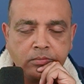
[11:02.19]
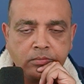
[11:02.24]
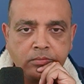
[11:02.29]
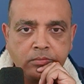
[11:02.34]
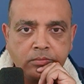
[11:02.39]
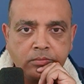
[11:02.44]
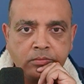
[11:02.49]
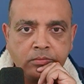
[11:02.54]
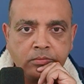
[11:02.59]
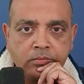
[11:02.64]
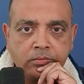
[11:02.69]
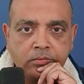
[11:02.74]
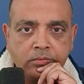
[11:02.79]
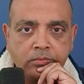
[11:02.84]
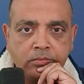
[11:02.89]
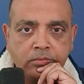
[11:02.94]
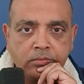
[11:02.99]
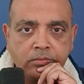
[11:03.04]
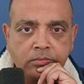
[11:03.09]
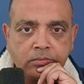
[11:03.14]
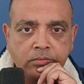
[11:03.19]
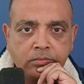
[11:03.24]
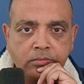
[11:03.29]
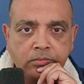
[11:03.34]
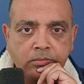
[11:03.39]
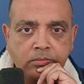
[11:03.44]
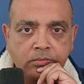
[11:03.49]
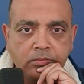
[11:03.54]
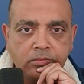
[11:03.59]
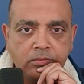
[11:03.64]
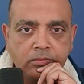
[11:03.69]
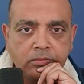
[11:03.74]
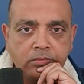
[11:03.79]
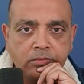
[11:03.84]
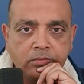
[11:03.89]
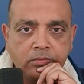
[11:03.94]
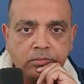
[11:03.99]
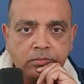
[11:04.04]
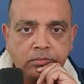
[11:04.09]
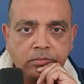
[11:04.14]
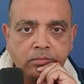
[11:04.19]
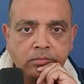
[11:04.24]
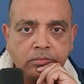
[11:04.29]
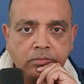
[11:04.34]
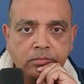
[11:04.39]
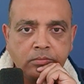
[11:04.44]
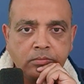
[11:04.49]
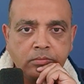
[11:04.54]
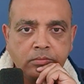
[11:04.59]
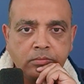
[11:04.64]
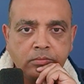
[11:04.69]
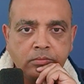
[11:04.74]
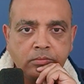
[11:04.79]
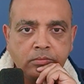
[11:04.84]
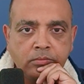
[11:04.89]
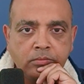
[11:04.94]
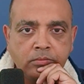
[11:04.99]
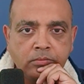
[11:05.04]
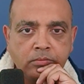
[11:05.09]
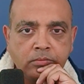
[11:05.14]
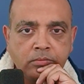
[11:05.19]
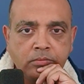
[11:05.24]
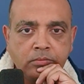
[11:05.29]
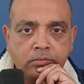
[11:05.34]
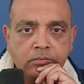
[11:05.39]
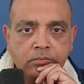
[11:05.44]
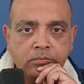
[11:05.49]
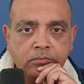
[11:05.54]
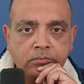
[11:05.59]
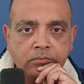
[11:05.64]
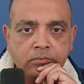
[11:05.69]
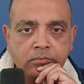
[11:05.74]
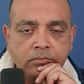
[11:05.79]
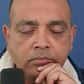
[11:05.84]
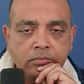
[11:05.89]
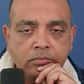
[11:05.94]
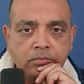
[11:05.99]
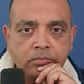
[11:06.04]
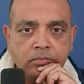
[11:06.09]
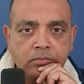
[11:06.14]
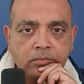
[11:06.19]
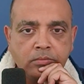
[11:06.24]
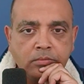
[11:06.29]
The person shown says nothing.